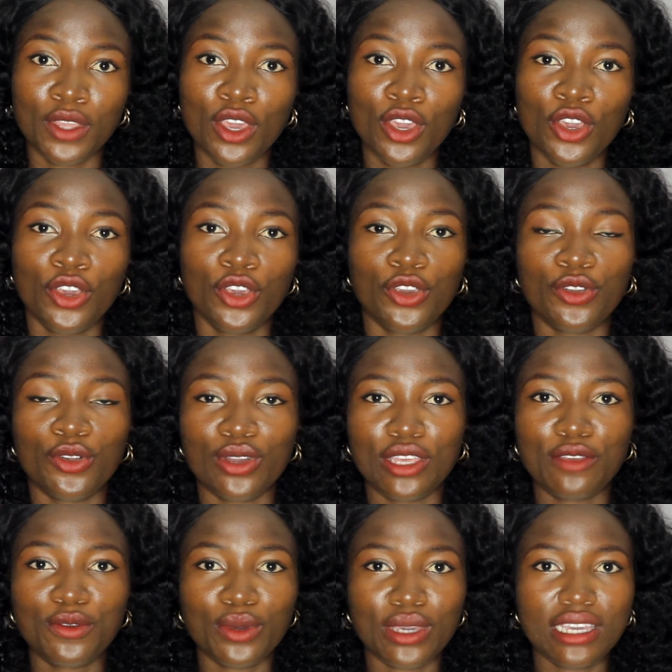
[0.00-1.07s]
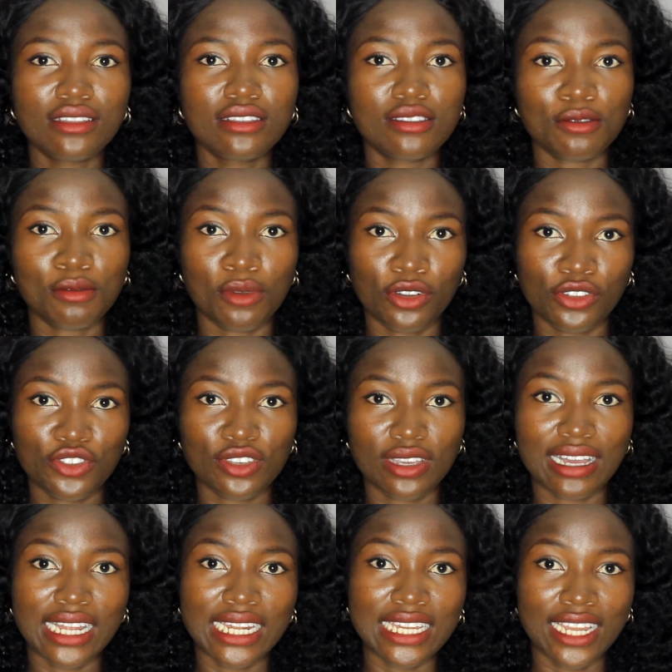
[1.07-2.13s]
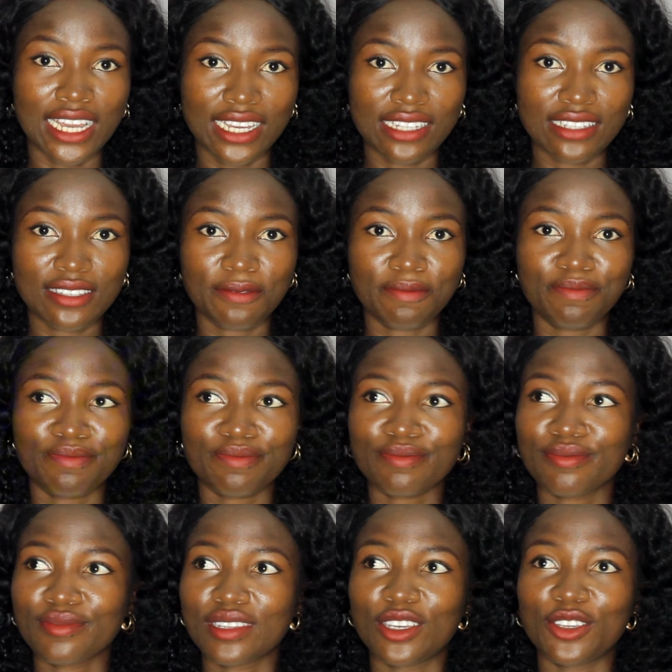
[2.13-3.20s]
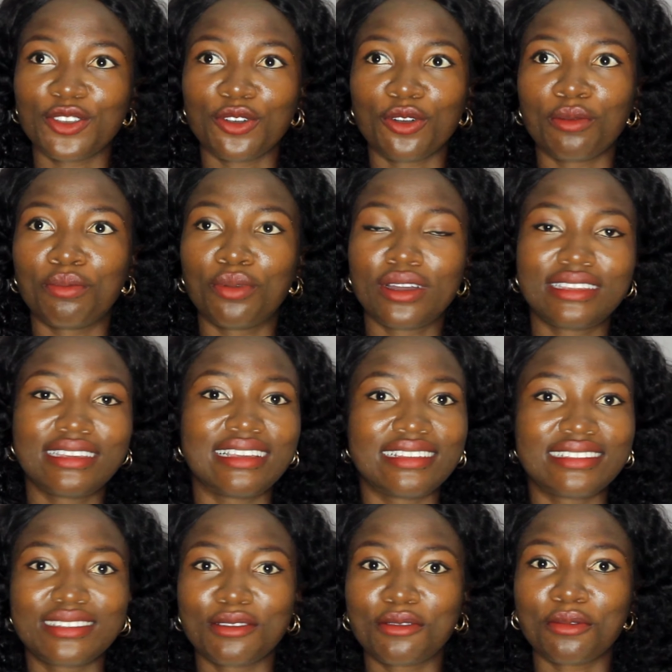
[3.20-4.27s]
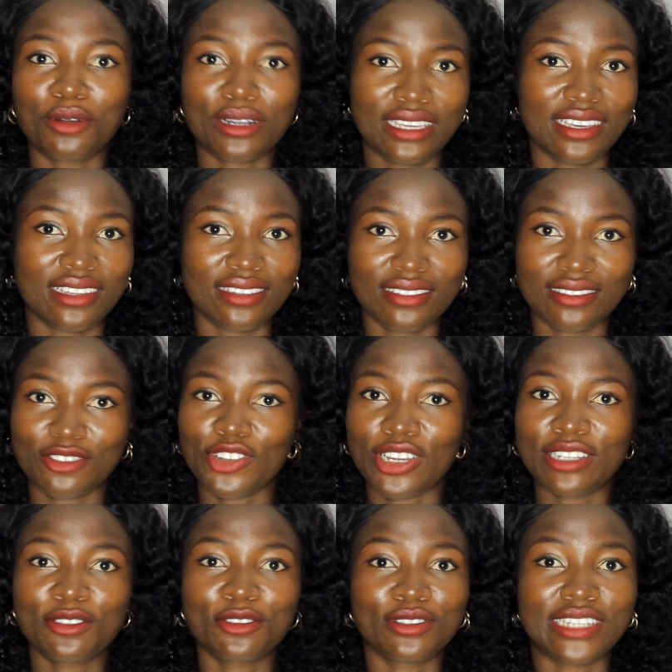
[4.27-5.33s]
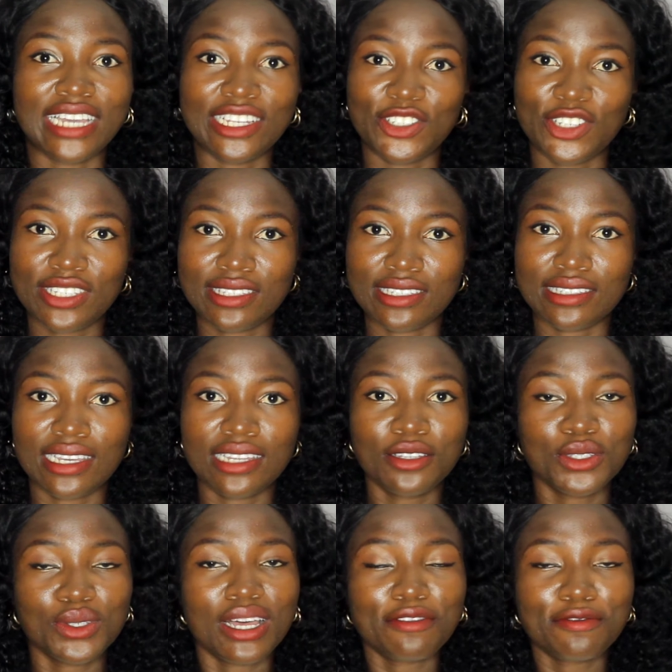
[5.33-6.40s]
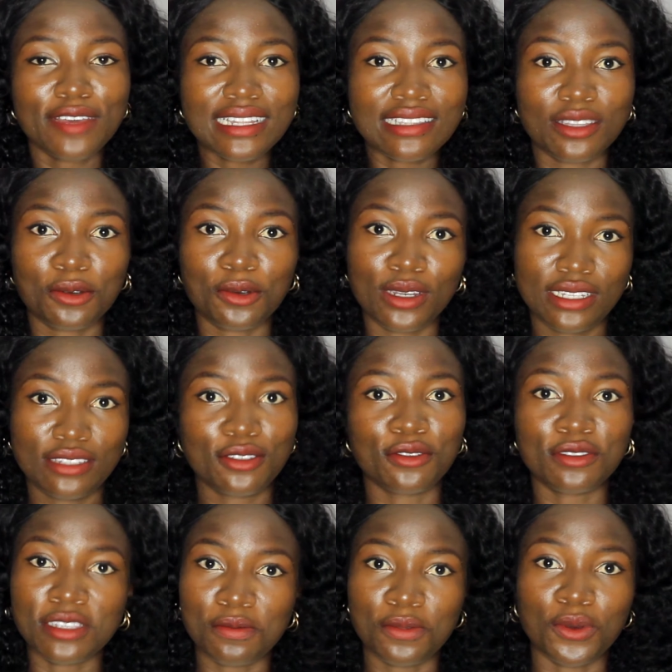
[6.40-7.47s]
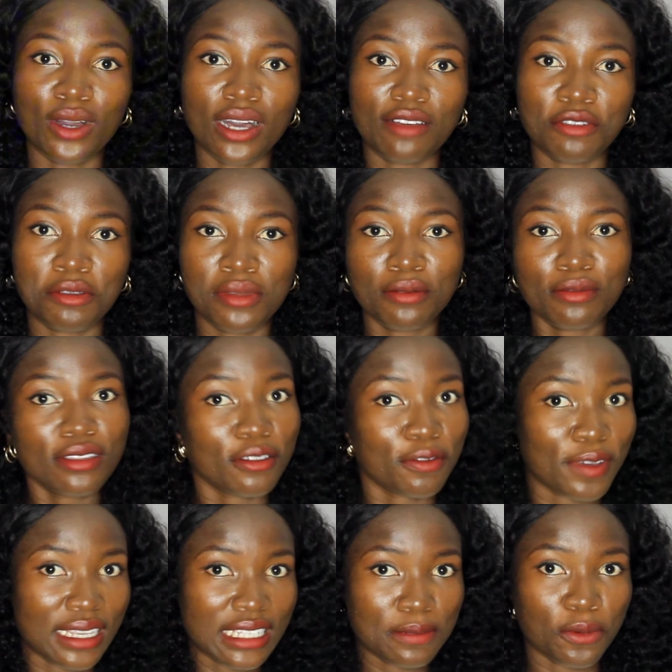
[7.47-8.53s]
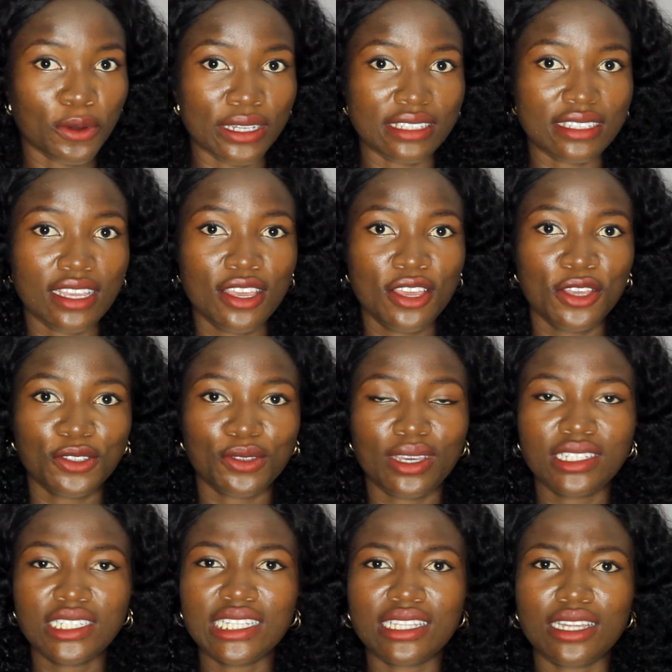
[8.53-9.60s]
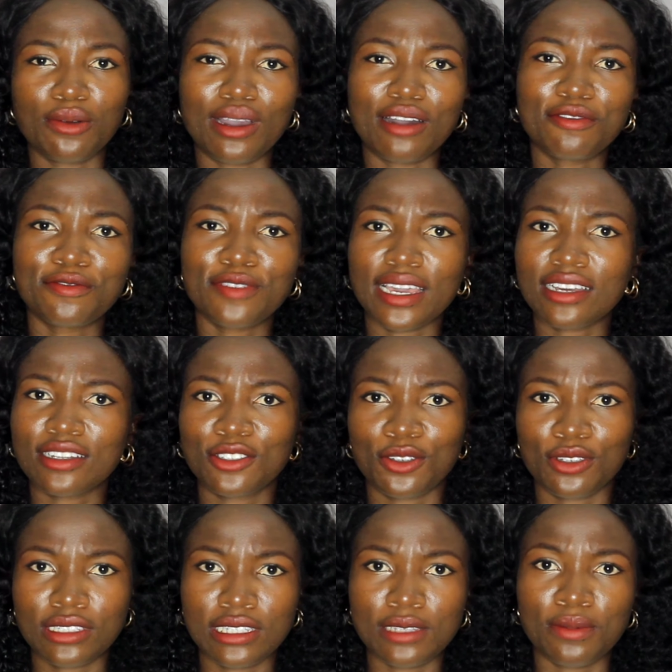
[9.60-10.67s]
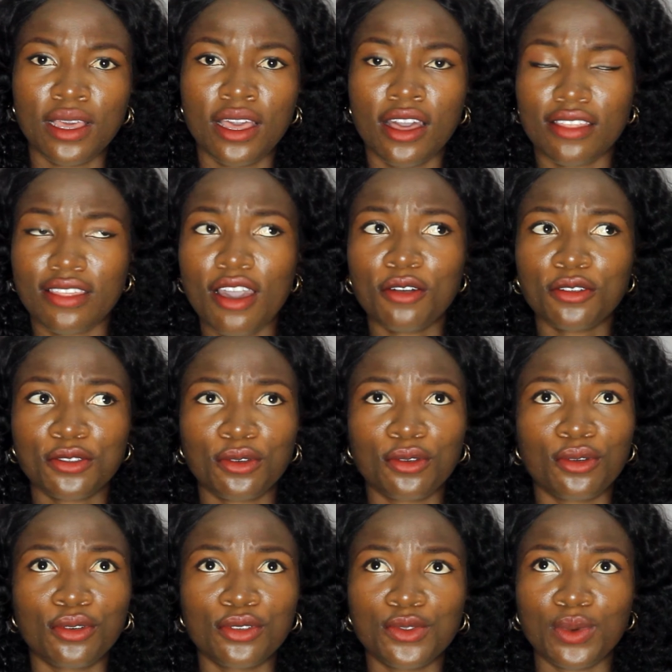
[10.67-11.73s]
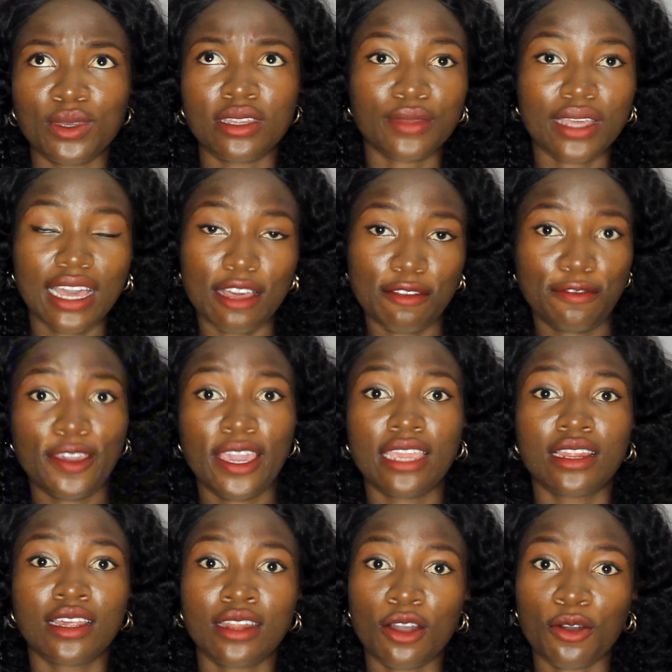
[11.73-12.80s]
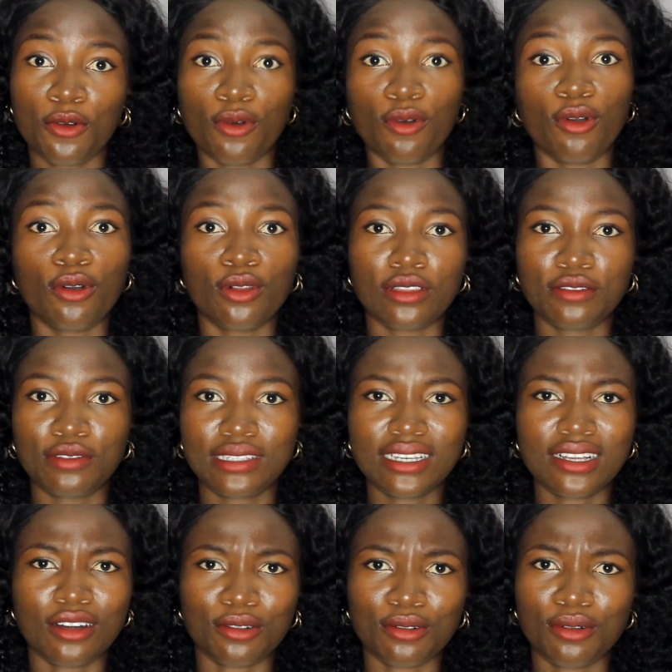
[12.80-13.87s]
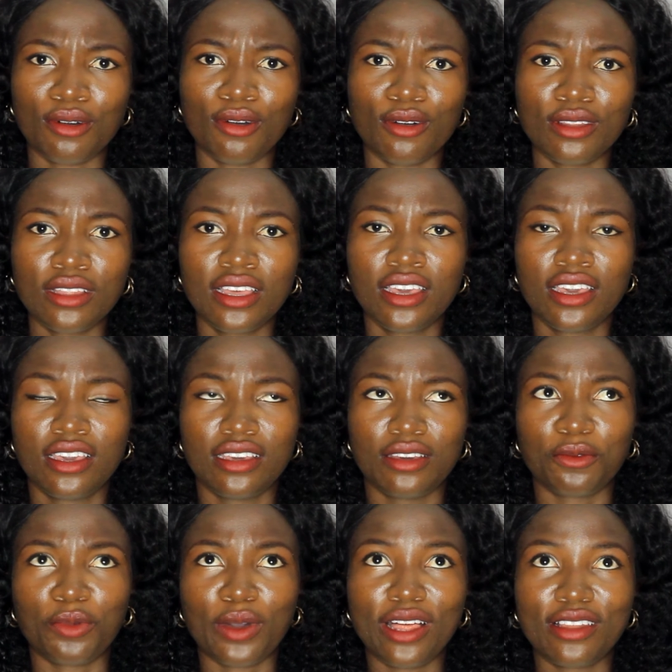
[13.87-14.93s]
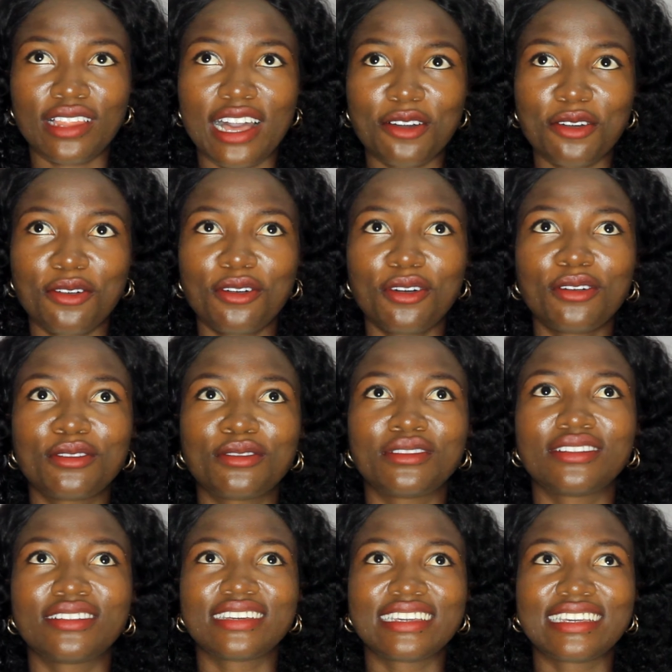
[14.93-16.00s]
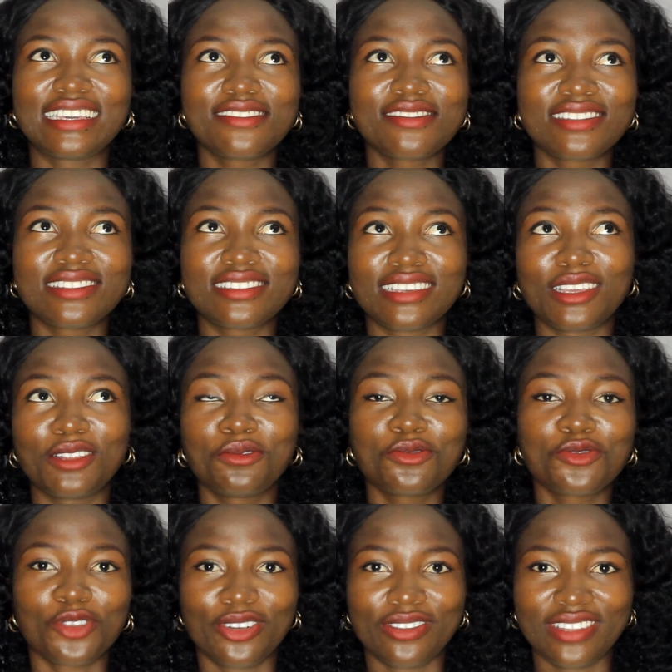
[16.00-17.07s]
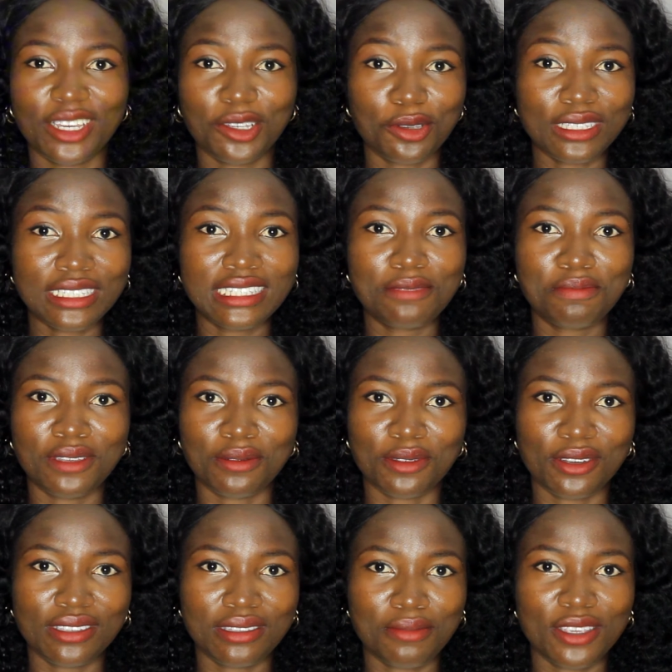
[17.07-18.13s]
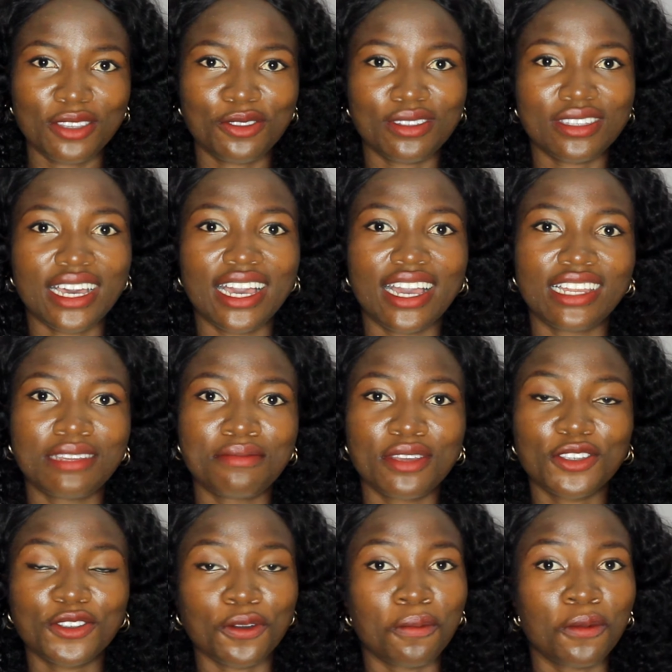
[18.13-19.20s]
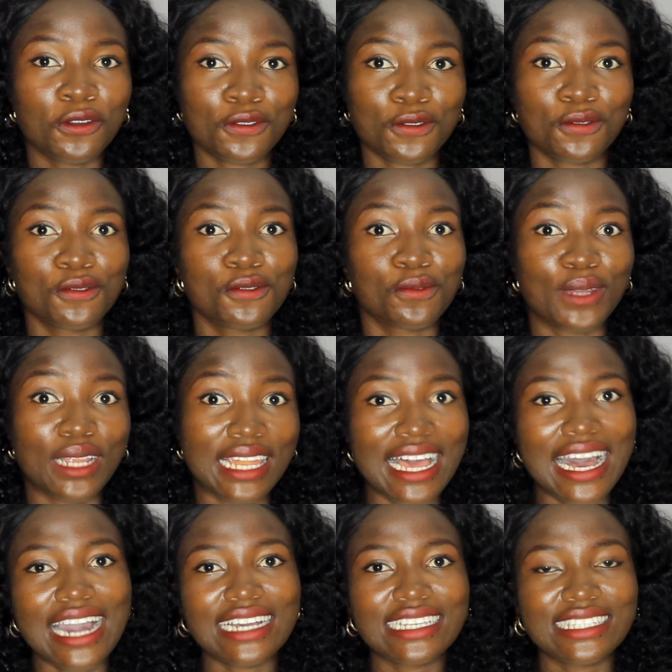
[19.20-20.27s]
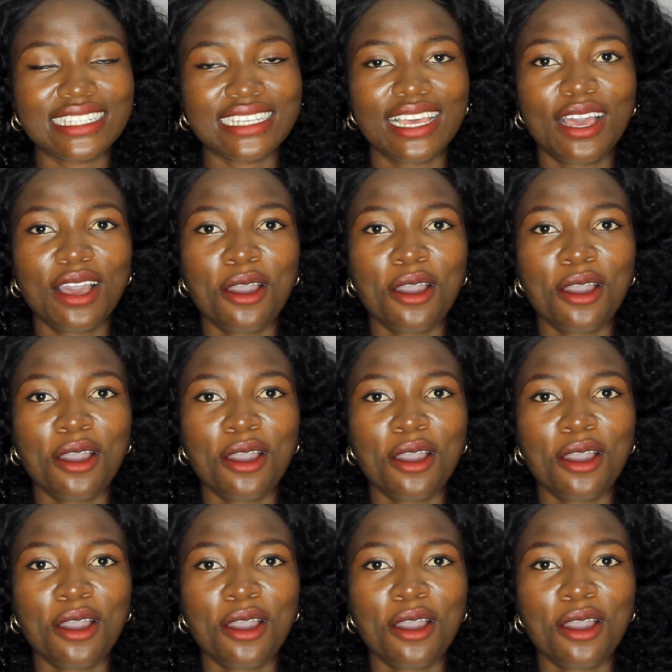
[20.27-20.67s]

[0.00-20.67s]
If you eat too much at night, your body is still working, trying to digest it, and it will affect the quality of sleep you have. Remember the first point. So anything that will affect your sleep, that also goes with caffeine and alcohol. If you take alcohol, well, alcohol, it gives this illusion that you're sleeping because it makes you tired, it makes your muscles relaxed.